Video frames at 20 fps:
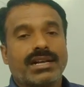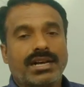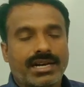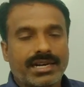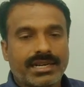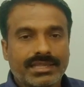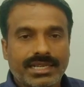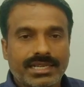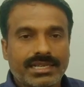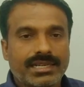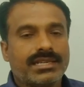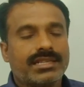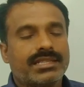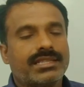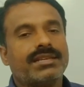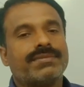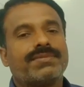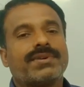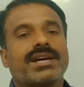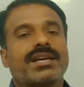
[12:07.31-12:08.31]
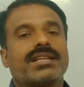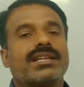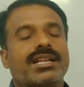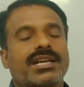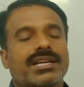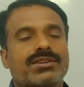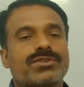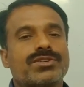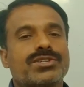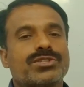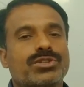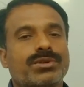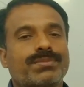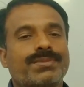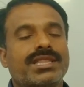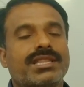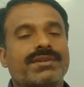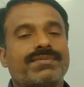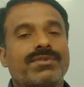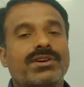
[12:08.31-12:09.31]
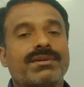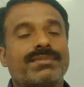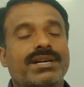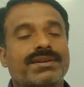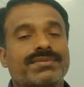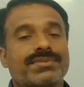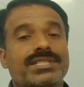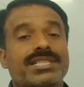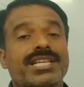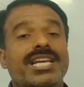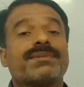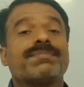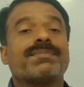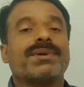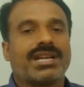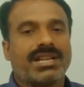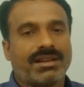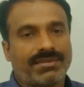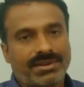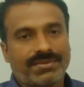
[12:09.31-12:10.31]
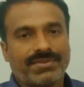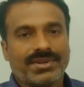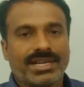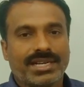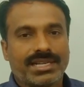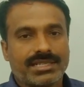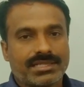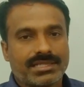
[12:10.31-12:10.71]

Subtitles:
and then the final accounts to be in the form of statement of affairs,